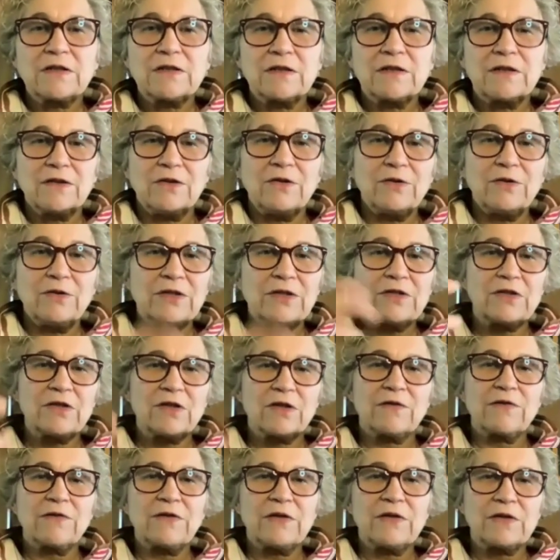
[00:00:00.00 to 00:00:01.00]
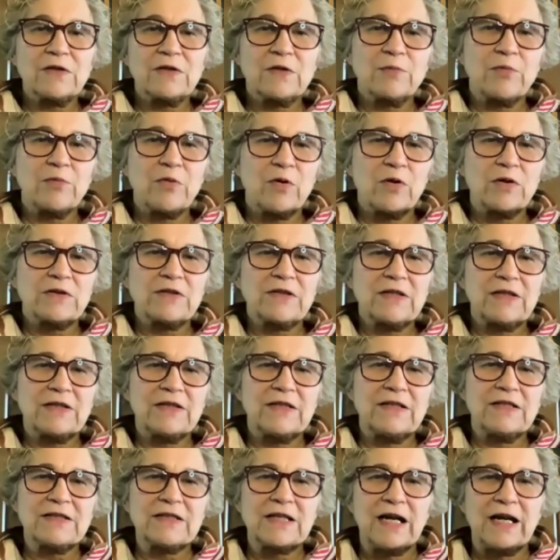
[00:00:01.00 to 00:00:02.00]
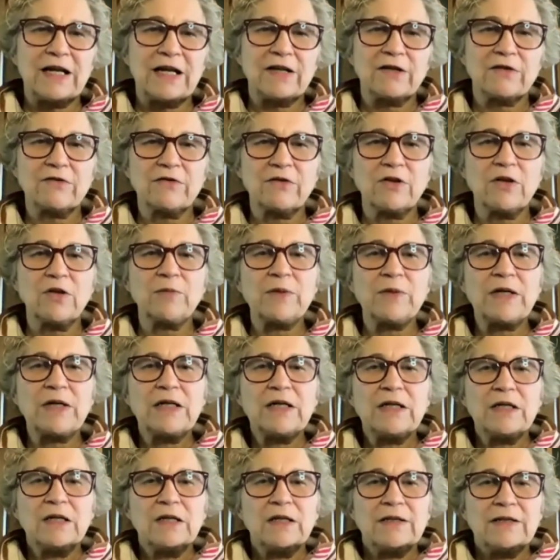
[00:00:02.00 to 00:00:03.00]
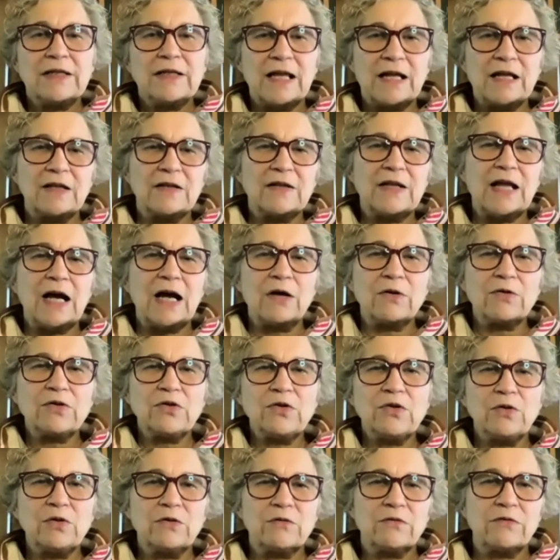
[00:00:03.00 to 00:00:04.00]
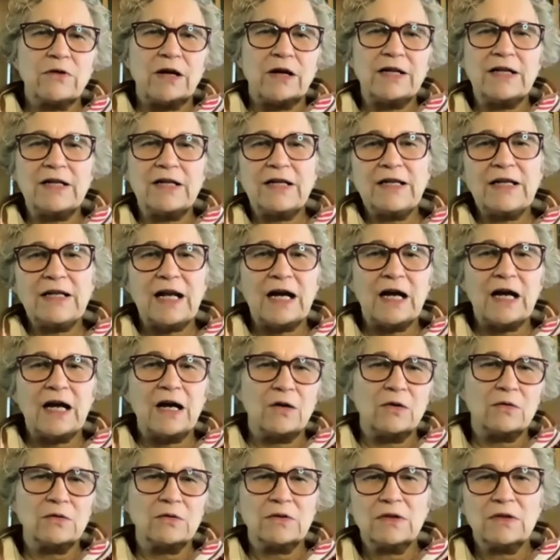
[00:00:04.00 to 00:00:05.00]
You deserve the support that this kind of group that allows you to run in and out